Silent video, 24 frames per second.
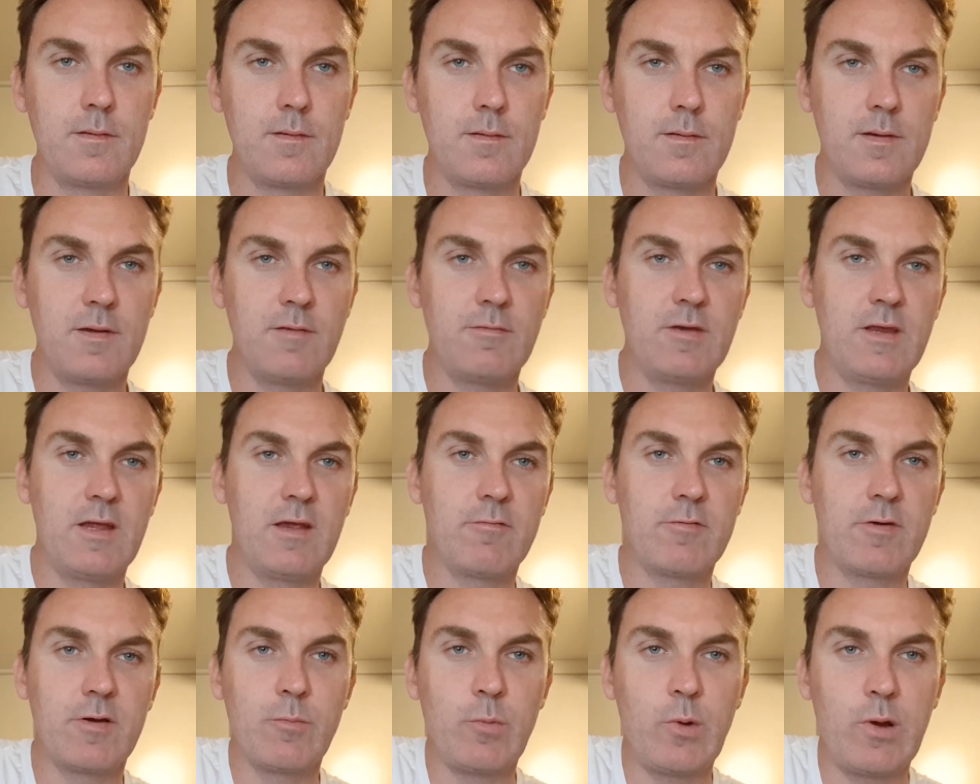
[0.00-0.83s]
Evening,
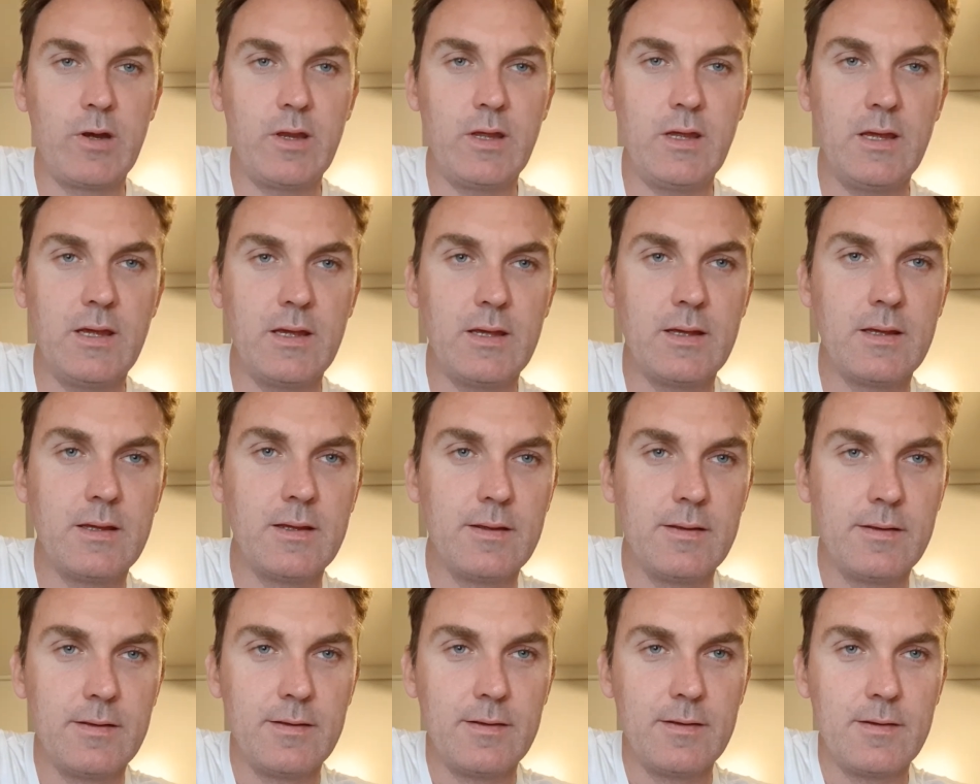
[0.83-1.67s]
everybody.
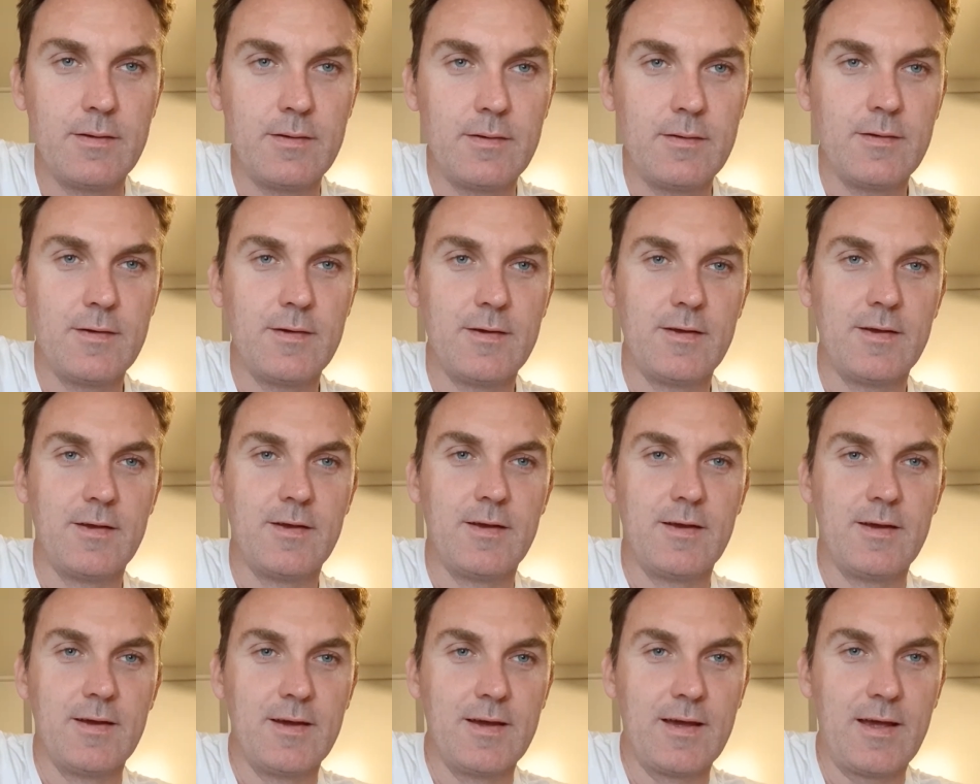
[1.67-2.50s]

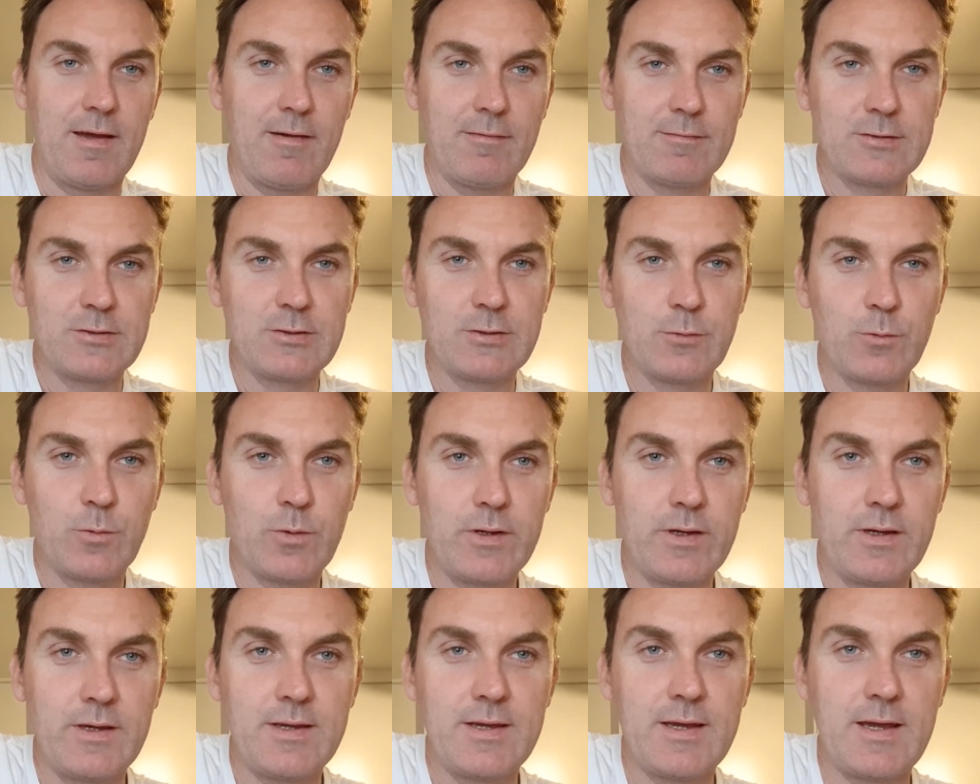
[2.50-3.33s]
How was your
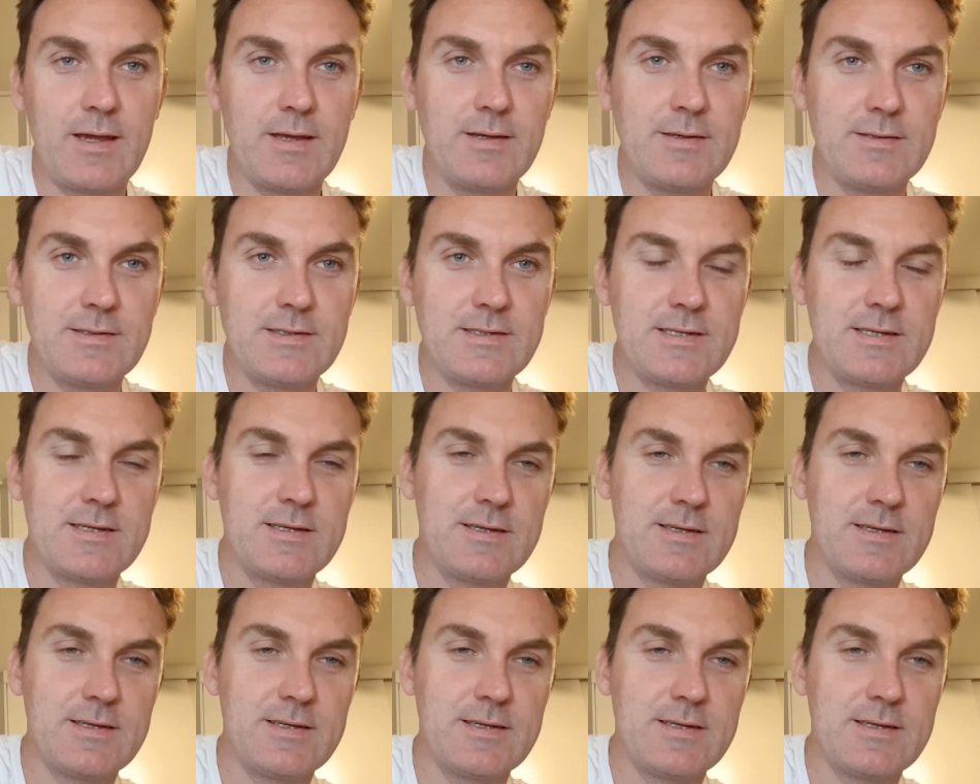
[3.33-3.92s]
weekend?